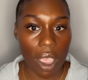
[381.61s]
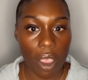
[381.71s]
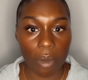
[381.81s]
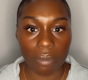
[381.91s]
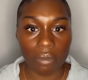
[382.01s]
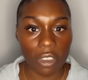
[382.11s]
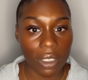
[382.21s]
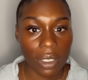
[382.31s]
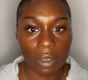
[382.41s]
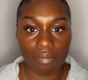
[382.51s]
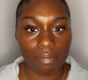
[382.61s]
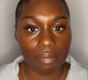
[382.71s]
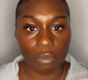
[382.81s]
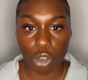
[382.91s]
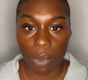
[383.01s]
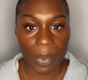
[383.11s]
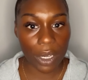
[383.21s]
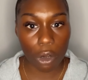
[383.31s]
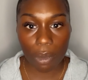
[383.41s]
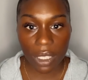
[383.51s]
just drop them in
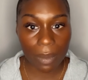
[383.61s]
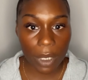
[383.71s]
the comments